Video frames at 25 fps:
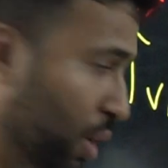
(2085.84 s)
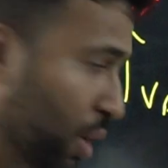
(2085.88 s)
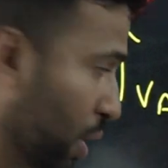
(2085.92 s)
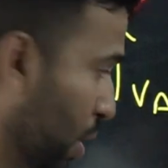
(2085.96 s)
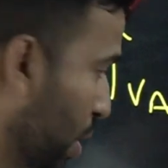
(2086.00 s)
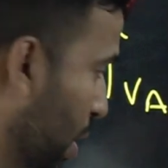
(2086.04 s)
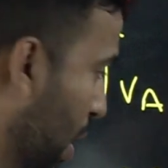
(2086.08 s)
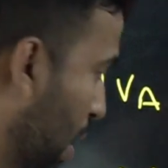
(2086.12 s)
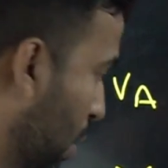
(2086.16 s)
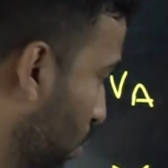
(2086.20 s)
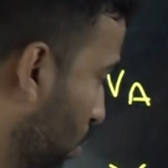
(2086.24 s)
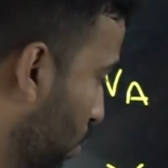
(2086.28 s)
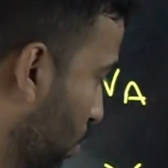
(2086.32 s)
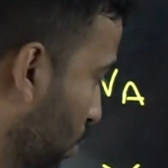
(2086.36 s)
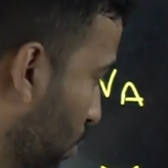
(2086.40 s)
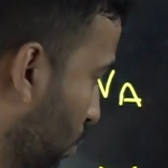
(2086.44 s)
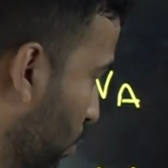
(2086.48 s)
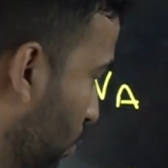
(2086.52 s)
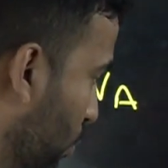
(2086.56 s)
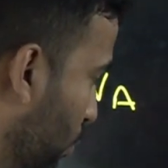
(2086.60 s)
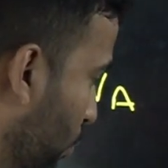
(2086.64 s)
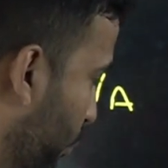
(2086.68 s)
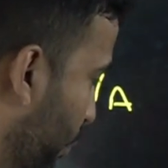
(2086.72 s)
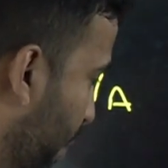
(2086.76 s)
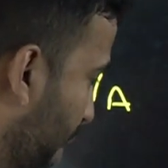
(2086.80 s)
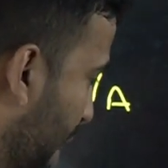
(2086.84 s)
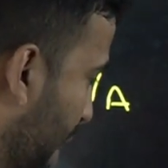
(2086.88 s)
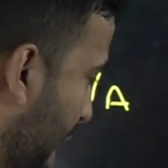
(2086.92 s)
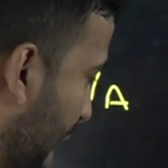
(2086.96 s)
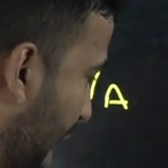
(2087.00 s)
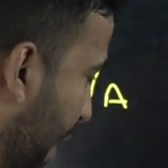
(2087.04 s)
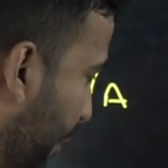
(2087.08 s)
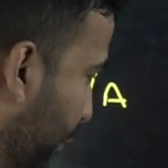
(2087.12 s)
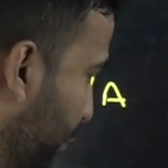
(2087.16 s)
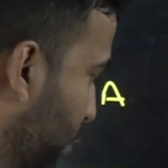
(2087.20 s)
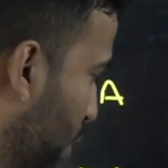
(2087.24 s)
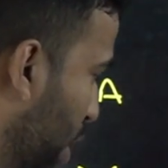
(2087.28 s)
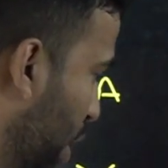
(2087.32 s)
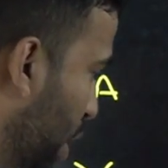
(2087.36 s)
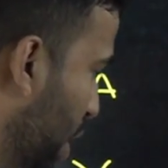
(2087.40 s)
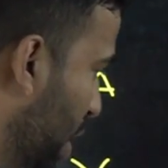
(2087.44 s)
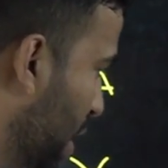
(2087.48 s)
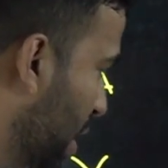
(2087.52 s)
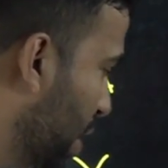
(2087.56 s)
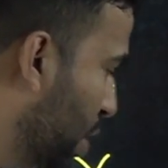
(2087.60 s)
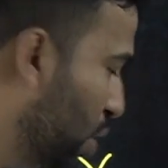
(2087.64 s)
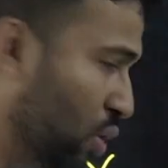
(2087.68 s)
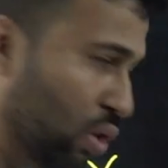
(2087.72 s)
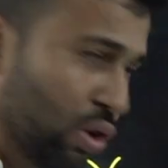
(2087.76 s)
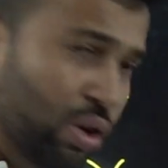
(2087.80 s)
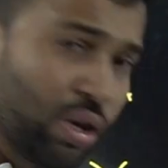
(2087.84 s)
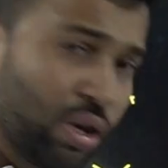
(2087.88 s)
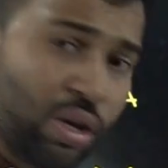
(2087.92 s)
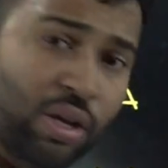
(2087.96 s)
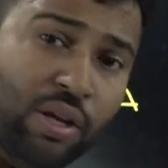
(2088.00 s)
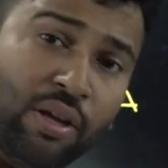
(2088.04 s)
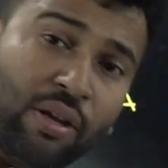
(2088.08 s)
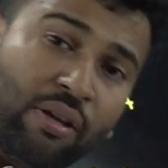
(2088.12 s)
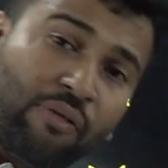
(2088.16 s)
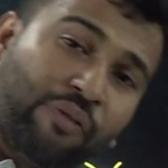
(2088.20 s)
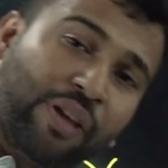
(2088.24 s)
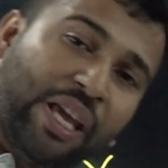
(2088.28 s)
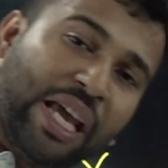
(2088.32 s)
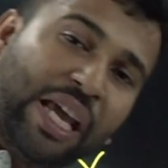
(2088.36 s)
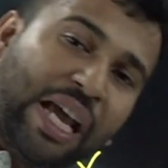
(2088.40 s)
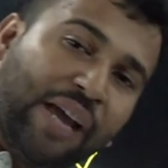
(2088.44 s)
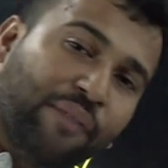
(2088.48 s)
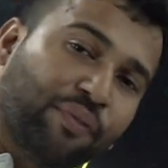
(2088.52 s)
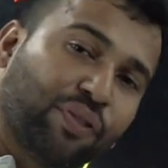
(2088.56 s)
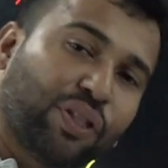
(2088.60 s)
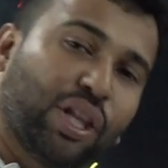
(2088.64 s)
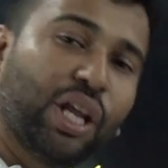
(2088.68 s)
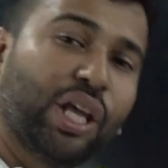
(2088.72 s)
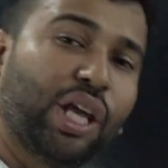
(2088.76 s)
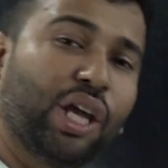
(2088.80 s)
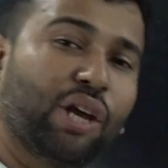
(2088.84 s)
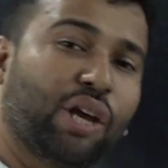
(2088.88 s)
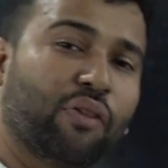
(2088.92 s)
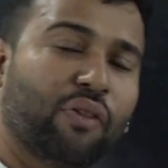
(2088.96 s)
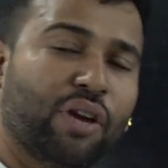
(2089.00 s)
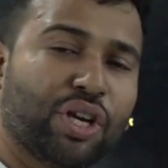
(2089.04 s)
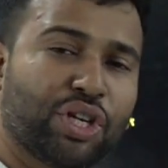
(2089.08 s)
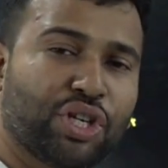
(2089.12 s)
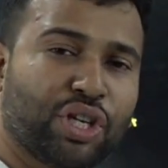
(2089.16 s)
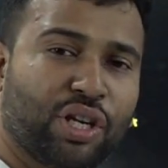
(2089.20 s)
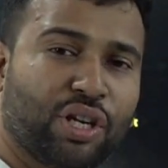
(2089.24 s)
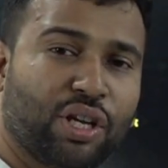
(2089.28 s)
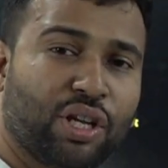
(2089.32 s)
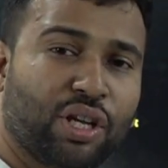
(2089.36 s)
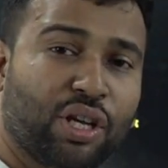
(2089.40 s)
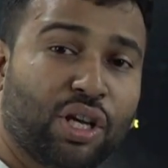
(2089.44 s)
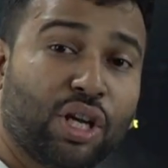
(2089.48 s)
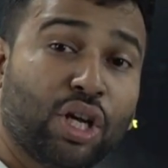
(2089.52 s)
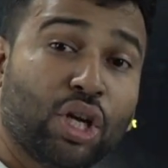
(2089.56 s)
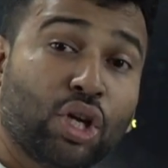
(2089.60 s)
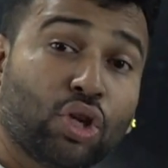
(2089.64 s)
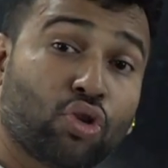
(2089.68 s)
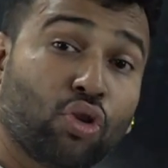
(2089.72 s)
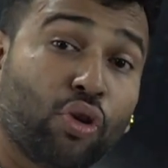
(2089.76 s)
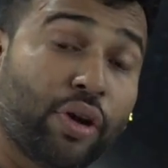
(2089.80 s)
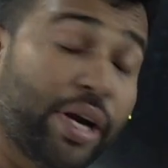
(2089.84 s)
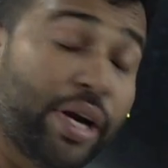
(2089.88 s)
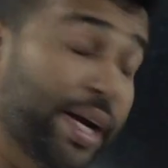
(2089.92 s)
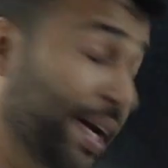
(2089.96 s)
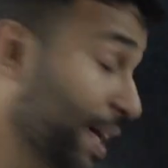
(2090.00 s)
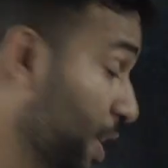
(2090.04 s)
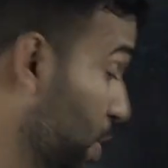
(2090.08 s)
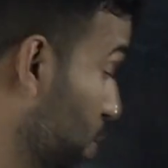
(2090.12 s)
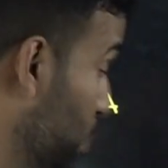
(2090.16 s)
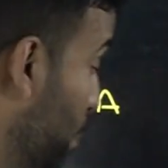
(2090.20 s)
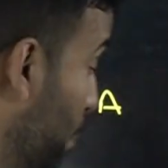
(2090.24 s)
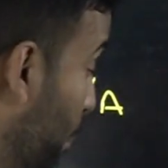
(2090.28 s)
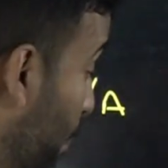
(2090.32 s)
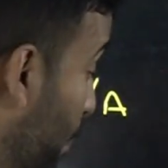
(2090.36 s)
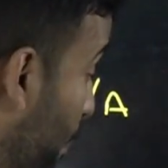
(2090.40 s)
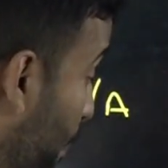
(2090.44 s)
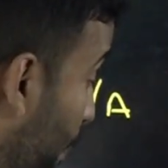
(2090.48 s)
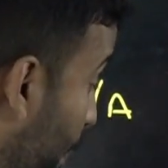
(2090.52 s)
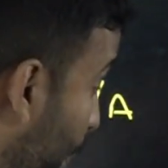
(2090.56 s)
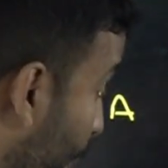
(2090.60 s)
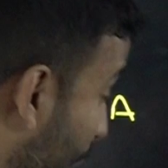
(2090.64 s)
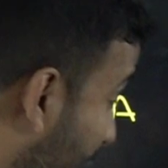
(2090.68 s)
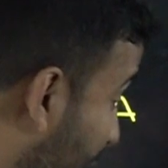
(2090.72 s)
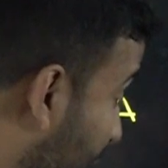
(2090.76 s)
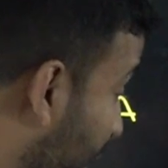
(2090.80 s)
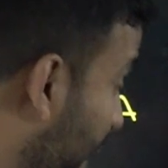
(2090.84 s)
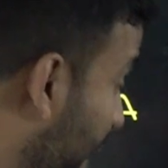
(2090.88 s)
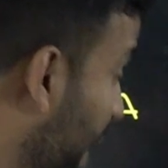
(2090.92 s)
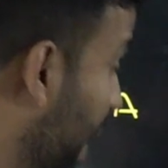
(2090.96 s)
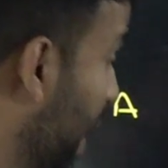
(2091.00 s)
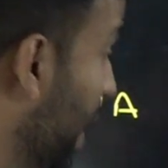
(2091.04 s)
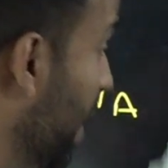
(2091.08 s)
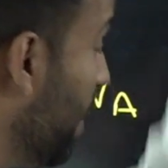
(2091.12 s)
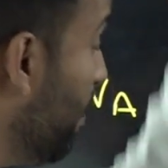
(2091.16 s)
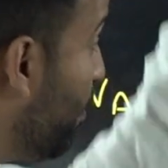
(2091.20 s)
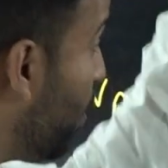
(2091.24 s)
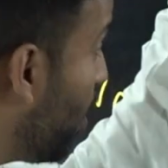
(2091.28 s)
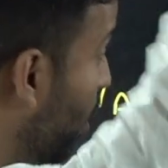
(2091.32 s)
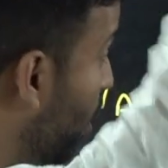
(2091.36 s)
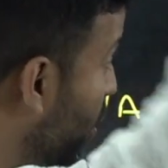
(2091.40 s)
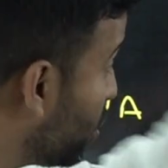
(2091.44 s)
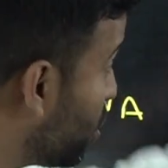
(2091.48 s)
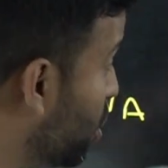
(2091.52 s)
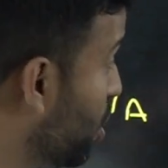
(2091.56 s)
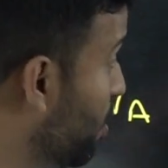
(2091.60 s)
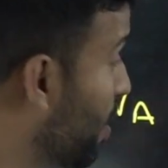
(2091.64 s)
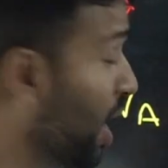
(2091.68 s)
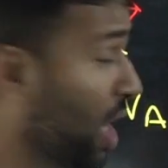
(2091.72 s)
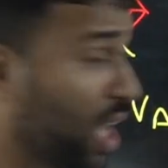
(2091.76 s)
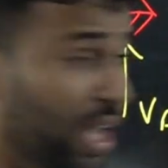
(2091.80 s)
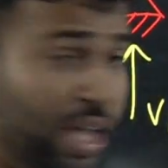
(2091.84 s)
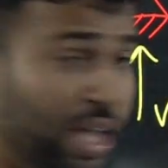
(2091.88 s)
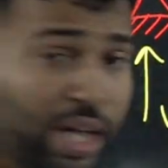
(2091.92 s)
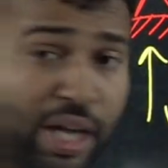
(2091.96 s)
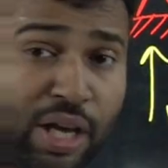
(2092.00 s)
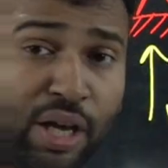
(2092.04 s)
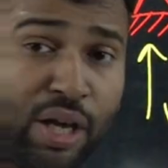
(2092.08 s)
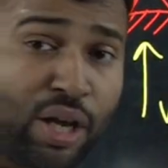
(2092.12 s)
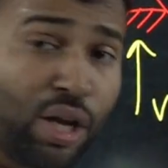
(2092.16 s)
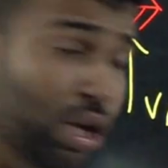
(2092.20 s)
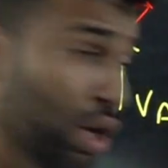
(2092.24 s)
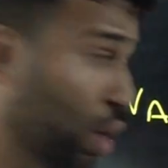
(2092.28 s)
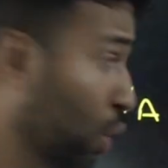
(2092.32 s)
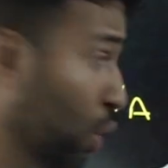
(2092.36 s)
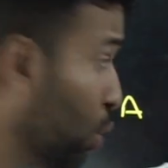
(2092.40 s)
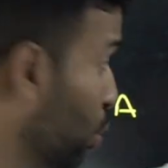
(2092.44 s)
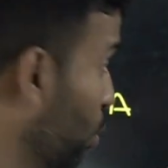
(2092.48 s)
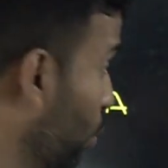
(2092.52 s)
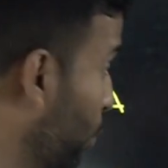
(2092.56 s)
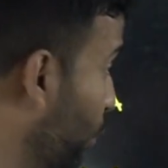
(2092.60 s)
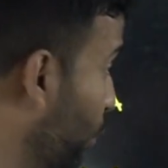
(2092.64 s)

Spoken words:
Now we have three unknown, we have three equation, so it is practically possible here to